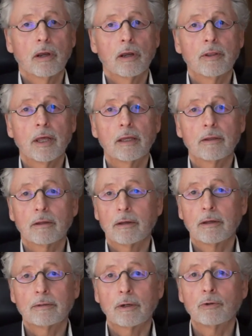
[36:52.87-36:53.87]
And they
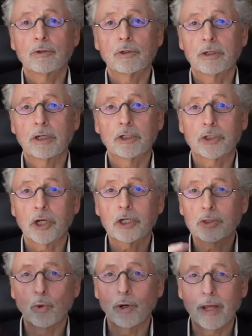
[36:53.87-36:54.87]
don't
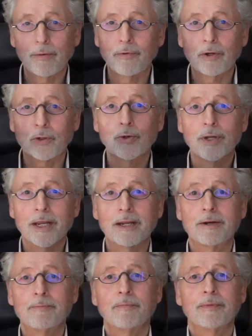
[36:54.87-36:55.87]
judge whatever you
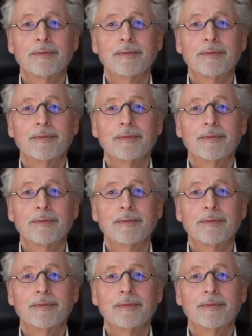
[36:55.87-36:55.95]
hear.